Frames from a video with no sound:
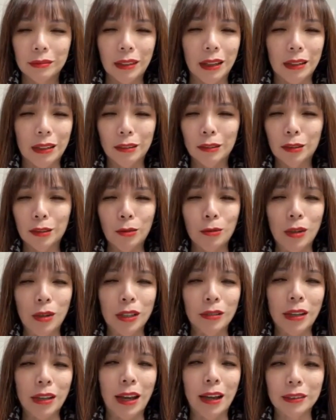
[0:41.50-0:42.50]
I don't know
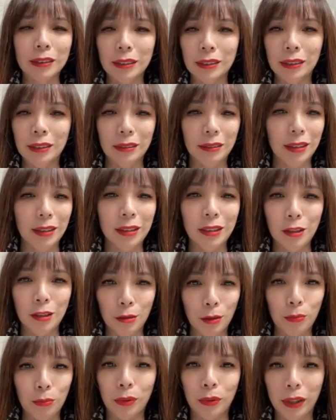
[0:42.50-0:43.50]
what you asked in
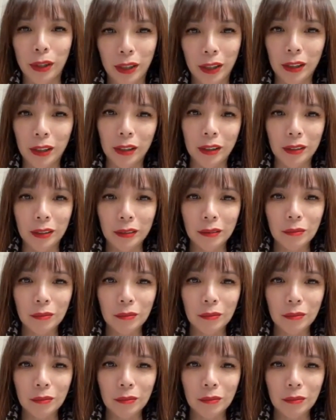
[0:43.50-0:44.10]
your prayer.